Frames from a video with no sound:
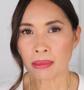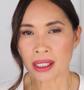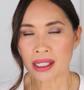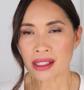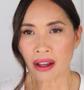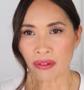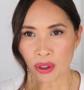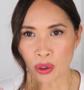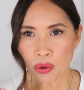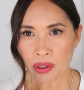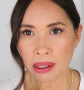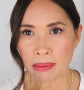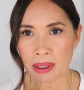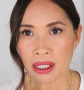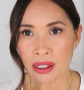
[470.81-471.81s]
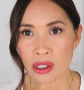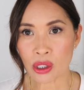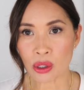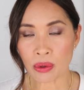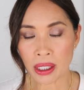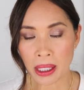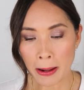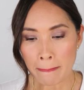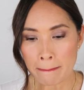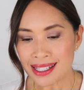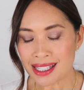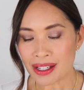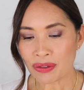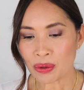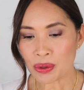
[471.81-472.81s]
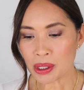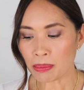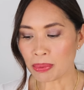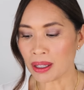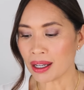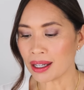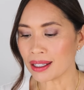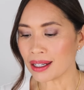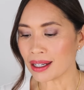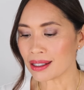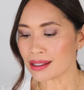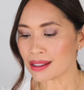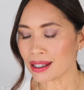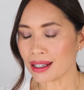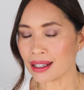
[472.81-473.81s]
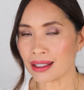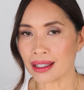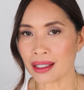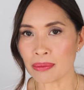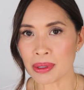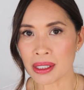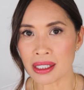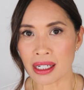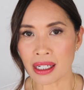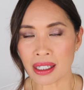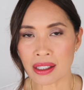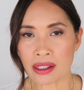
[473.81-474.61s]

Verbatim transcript: but just have a creaminess to it as if it was applied as a lipstick.